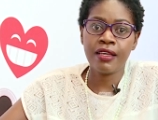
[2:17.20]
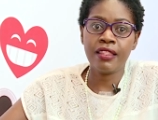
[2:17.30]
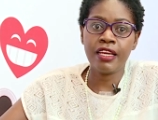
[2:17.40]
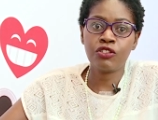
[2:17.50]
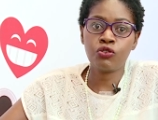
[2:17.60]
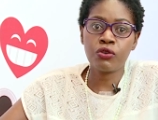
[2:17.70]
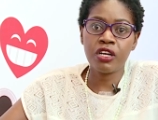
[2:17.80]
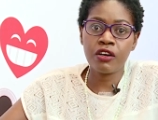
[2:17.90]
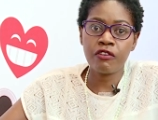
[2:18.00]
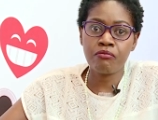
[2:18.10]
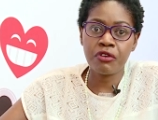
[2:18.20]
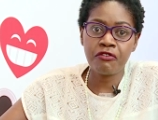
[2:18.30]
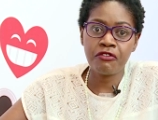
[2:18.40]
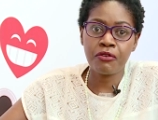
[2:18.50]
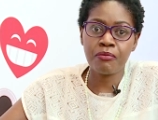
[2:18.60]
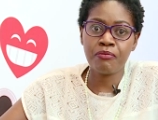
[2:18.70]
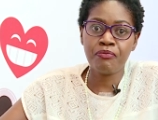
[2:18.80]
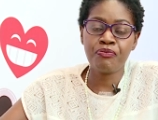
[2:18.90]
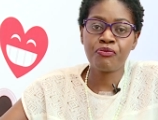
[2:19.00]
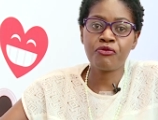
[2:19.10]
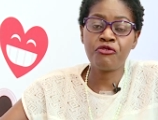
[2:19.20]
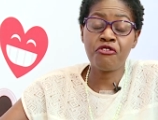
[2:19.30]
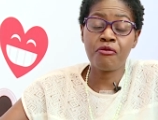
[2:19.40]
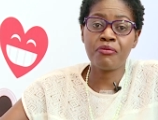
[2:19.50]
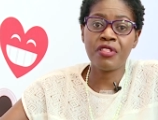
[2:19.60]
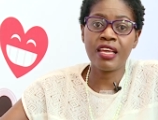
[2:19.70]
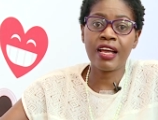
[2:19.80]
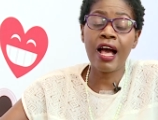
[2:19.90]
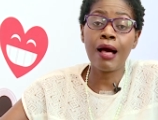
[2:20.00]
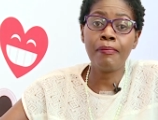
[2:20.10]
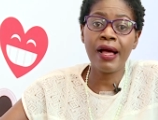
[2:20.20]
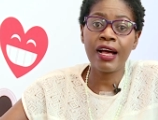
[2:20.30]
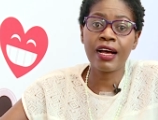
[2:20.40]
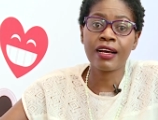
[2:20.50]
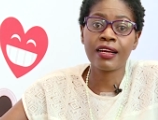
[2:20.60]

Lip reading: They took care of me from the car park